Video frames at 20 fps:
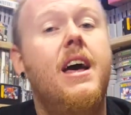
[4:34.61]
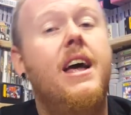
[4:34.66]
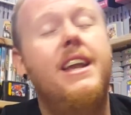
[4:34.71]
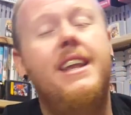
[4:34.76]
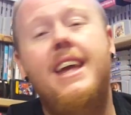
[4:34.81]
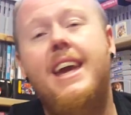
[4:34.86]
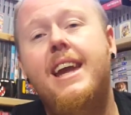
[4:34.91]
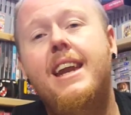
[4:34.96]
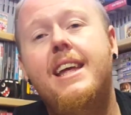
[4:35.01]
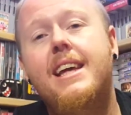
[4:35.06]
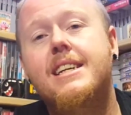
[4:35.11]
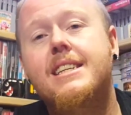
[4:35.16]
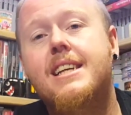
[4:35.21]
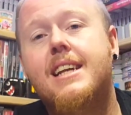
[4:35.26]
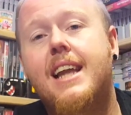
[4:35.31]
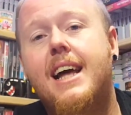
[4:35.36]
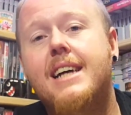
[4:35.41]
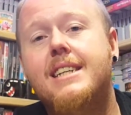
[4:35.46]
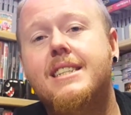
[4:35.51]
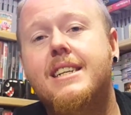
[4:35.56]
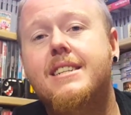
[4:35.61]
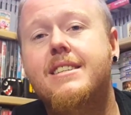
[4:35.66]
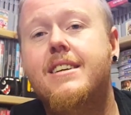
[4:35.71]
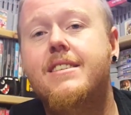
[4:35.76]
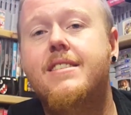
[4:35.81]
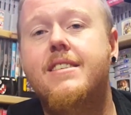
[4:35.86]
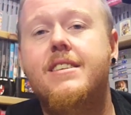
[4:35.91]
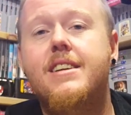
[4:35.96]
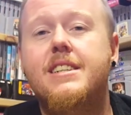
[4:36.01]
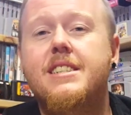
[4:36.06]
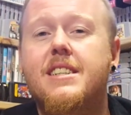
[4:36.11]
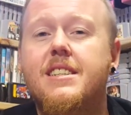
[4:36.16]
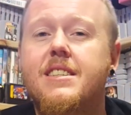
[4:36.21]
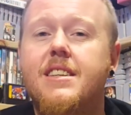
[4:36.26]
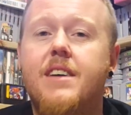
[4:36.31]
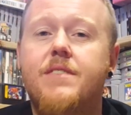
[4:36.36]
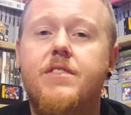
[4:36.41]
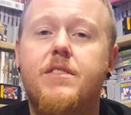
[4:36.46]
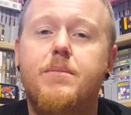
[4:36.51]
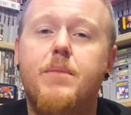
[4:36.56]
The NES Classic Edition doesn't
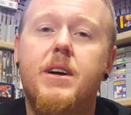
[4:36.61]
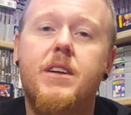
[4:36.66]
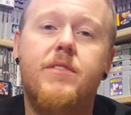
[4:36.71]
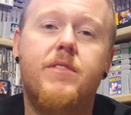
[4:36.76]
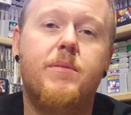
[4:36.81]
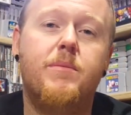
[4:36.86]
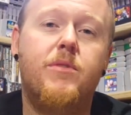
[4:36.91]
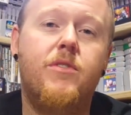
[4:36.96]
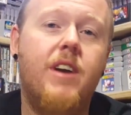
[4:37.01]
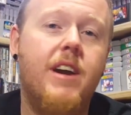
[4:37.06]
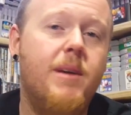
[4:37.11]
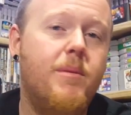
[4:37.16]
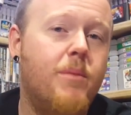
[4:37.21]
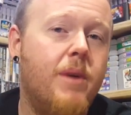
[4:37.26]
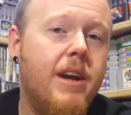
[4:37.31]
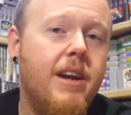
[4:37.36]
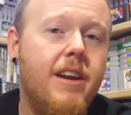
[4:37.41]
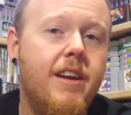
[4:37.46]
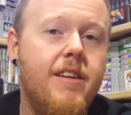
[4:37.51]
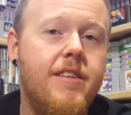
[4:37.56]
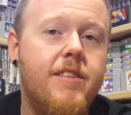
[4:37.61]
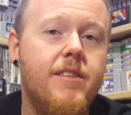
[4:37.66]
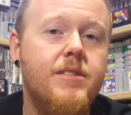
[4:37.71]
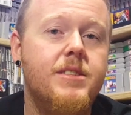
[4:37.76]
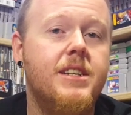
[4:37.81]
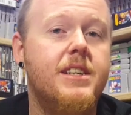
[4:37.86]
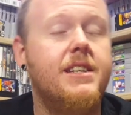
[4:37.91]
suffer much from frame rate issues.